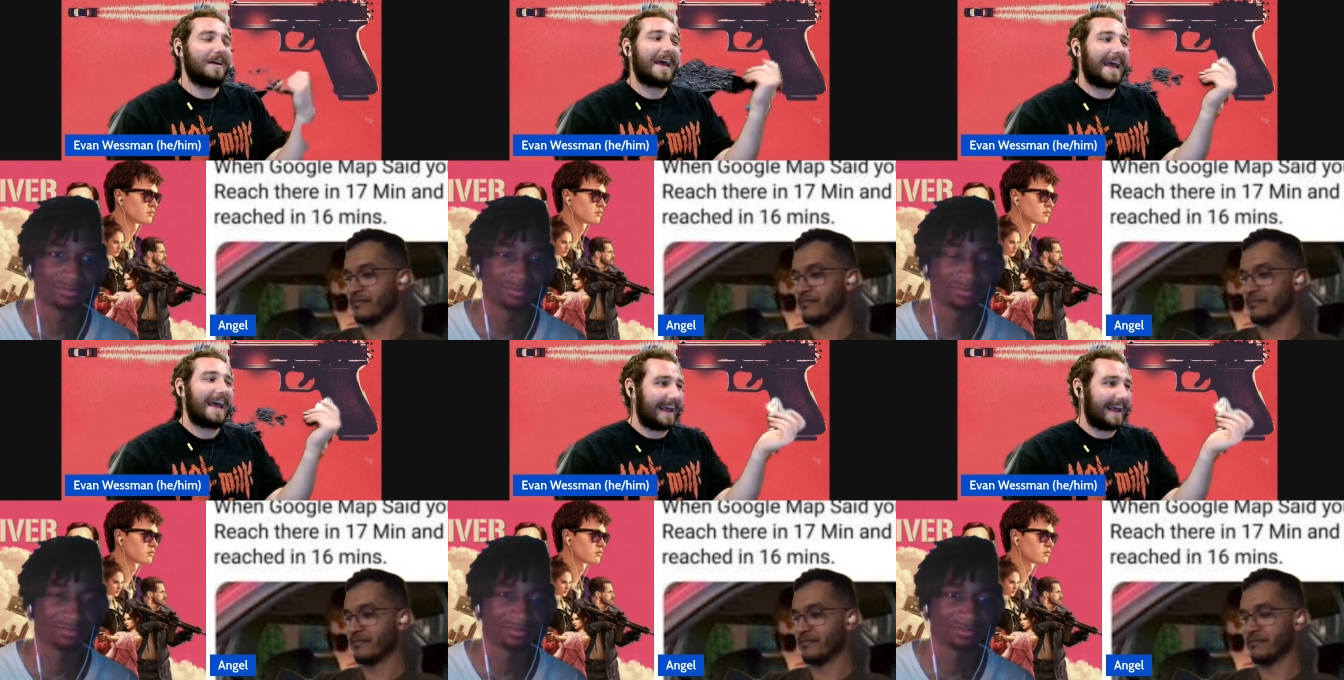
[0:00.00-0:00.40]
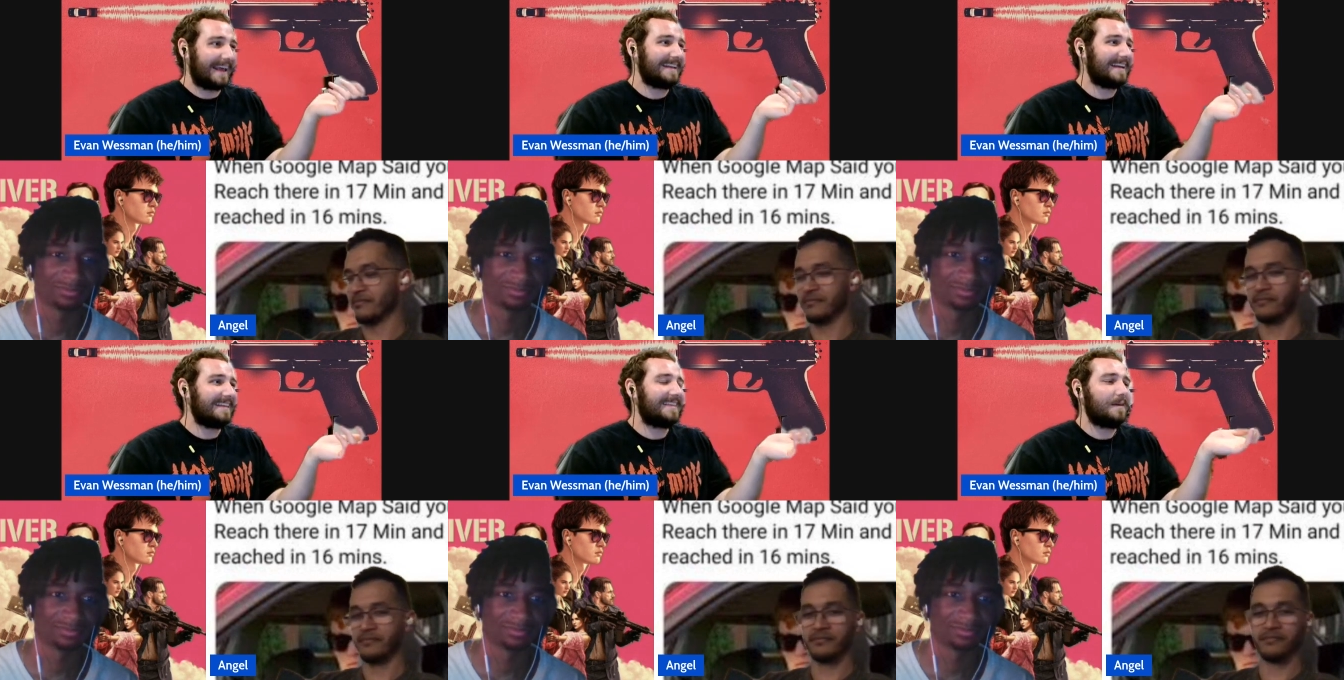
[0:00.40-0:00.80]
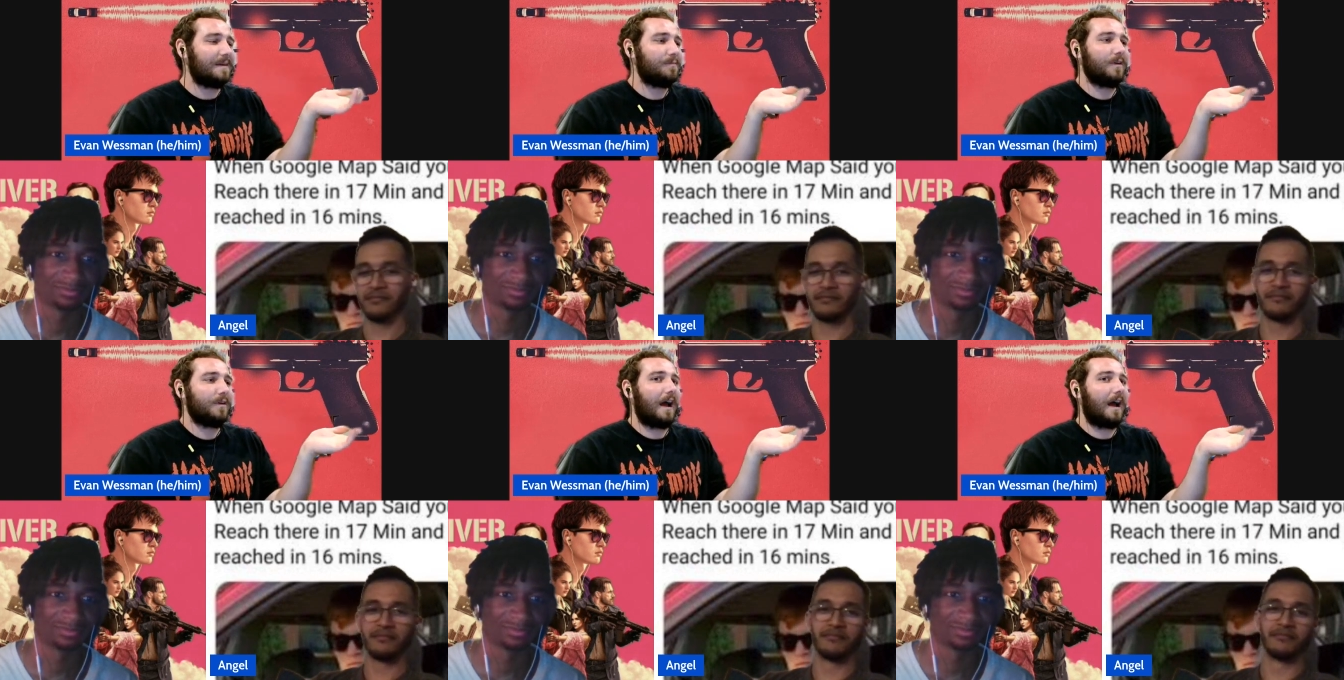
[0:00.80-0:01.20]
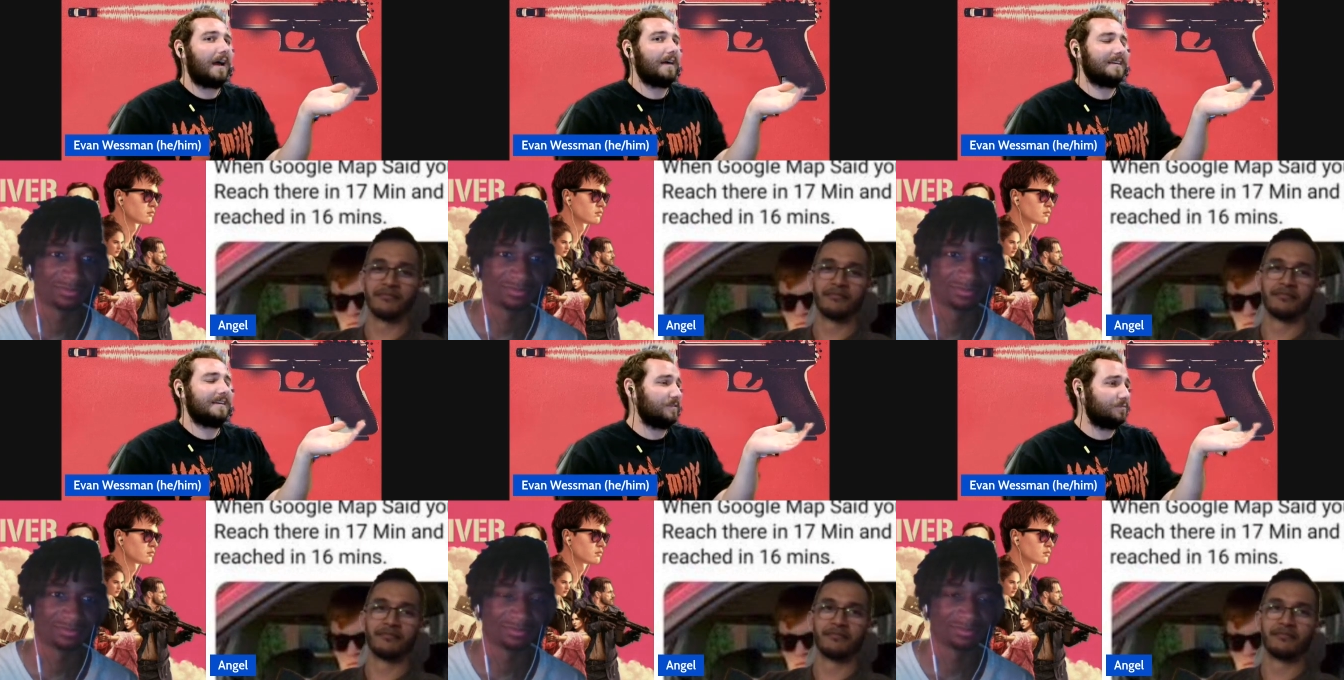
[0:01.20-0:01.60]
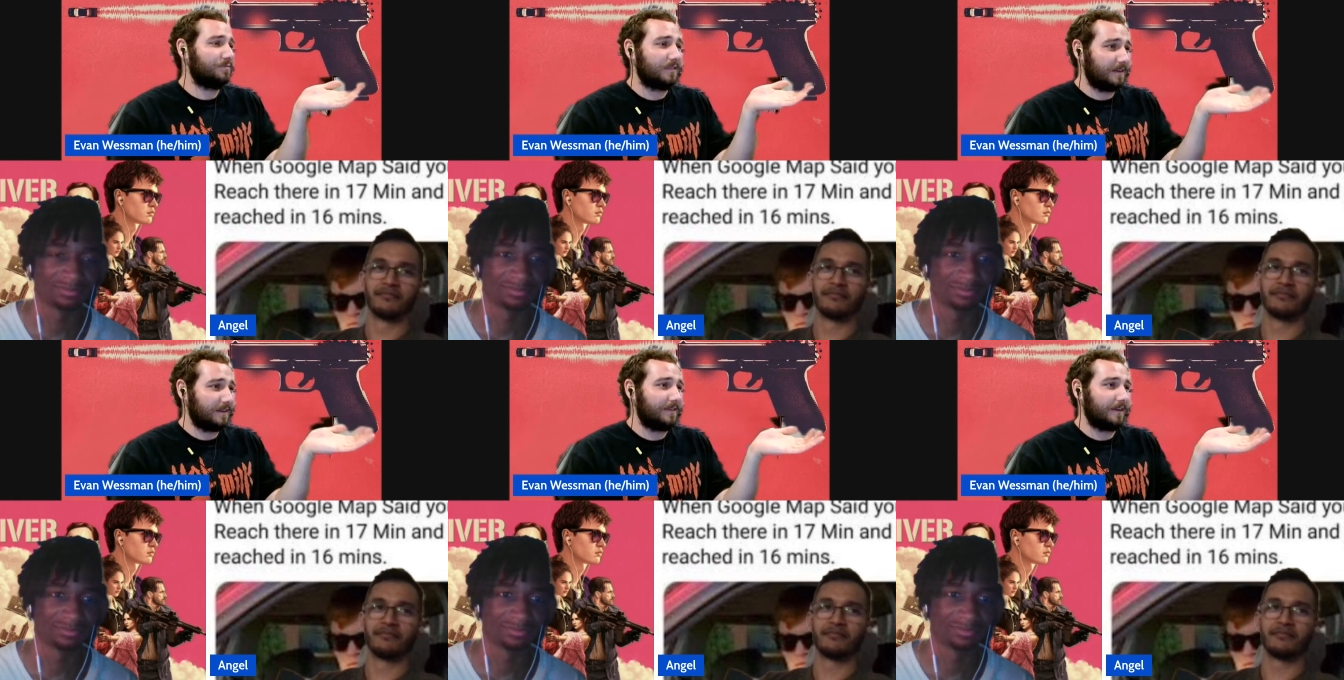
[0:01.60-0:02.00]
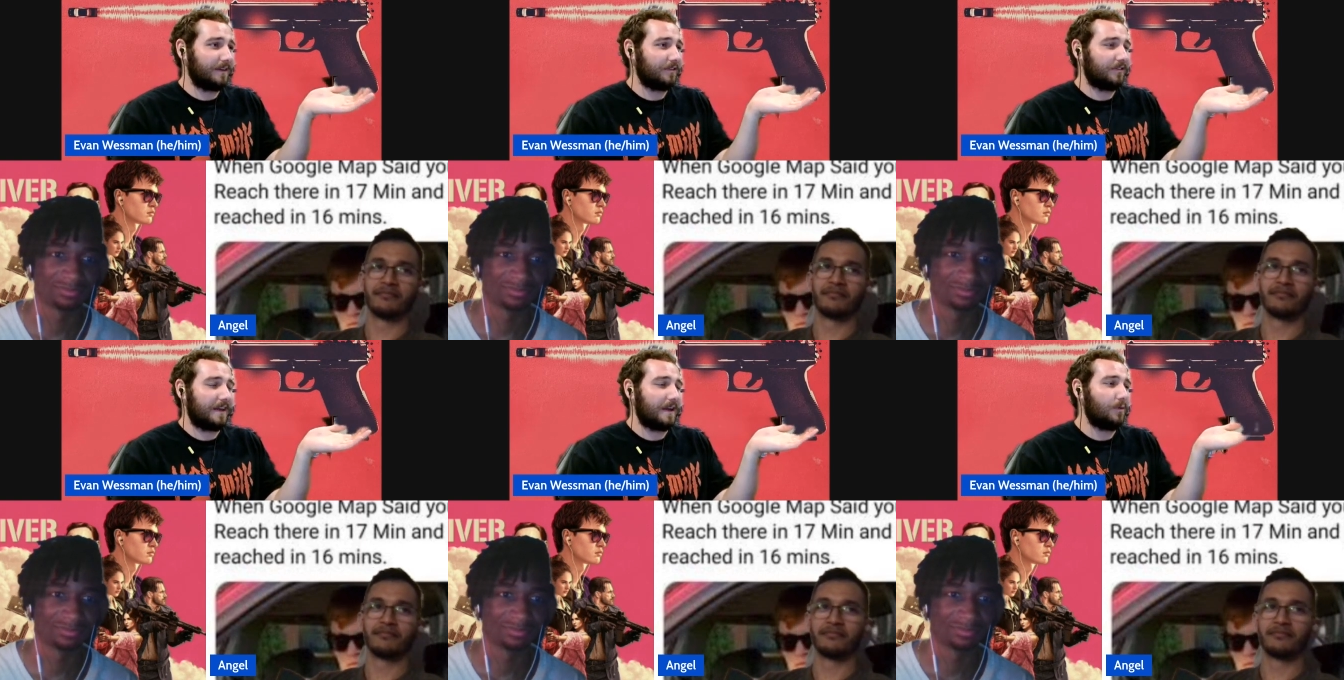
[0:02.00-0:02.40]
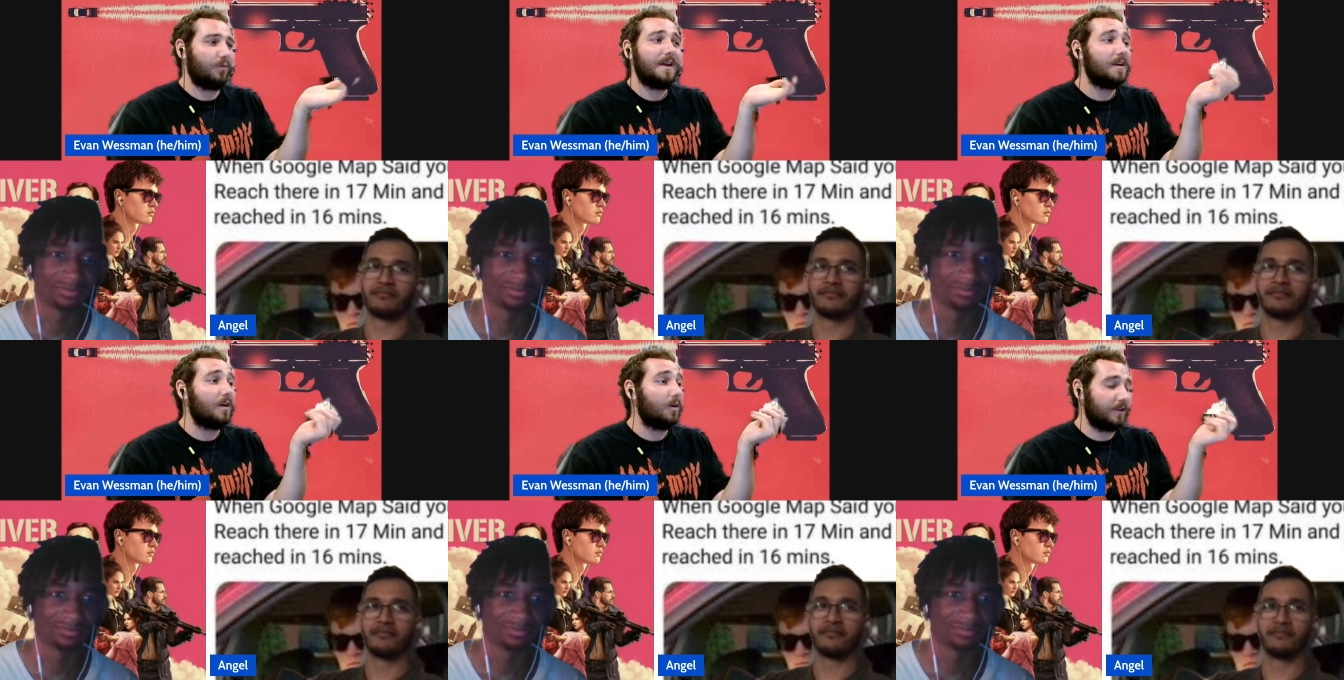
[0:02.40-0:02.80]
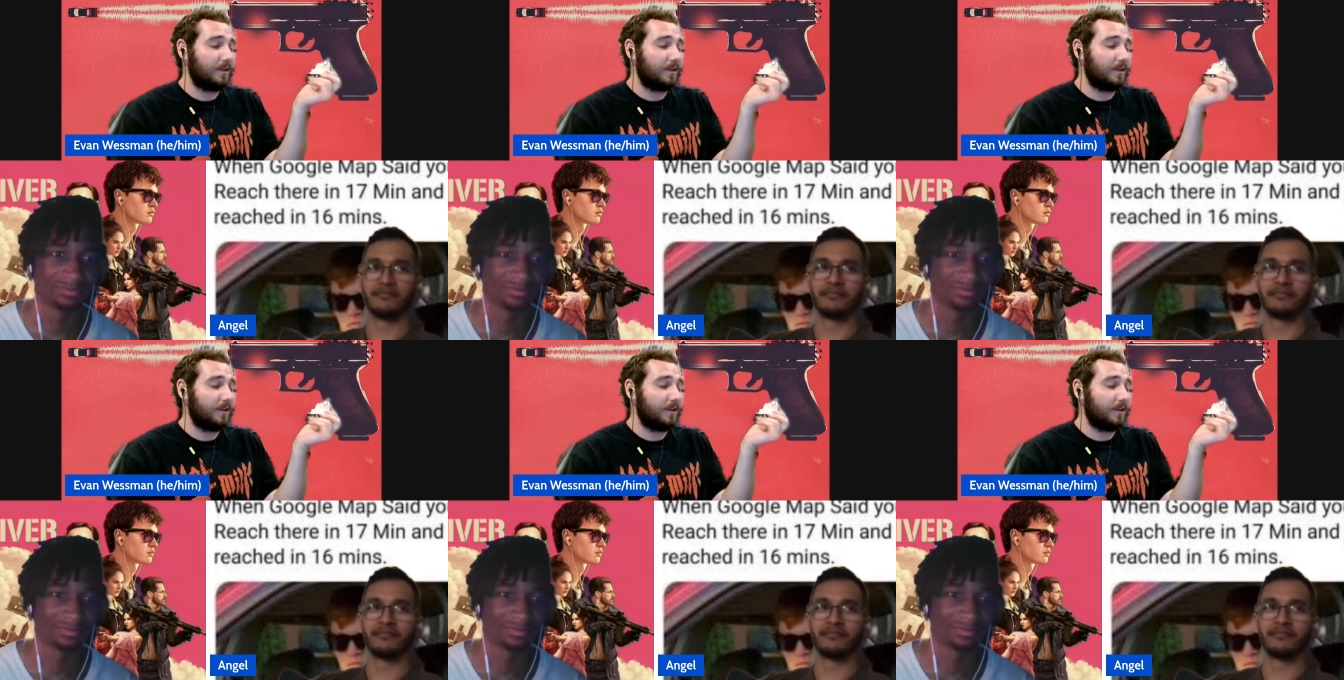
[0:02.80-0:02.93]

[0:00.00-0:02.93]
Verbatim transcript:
Speaker 1: and at that point, I think it's pretty fair to say we know he's been